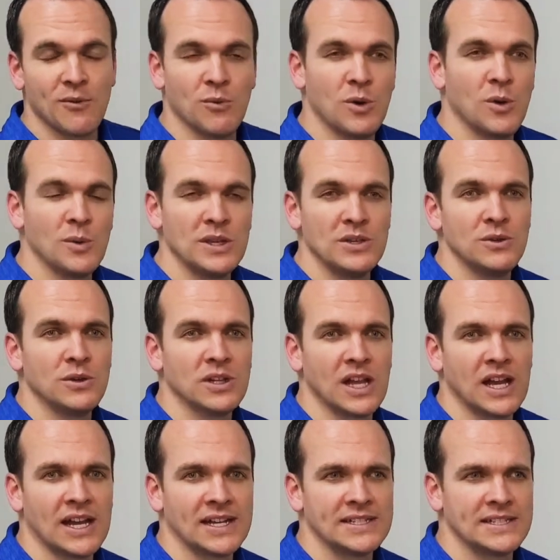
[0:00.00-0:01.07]
and what we
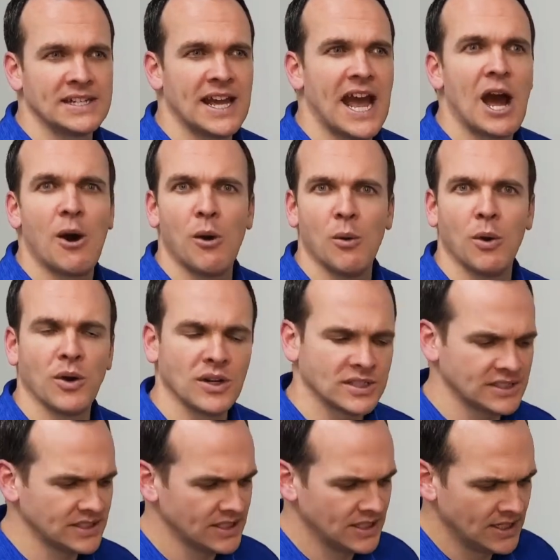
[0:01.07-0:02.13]
utilize and how it
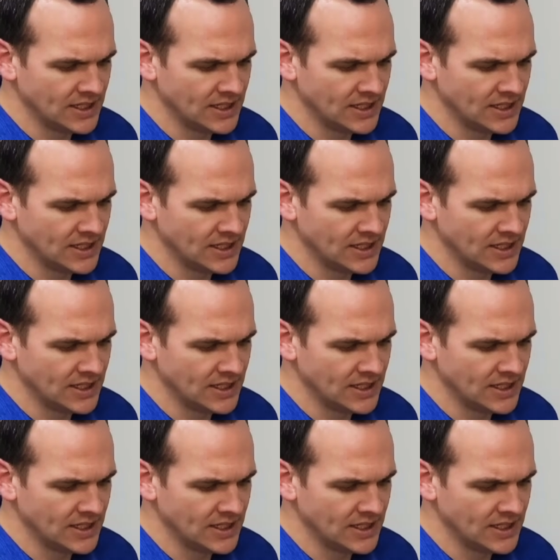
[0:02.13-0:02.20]
works.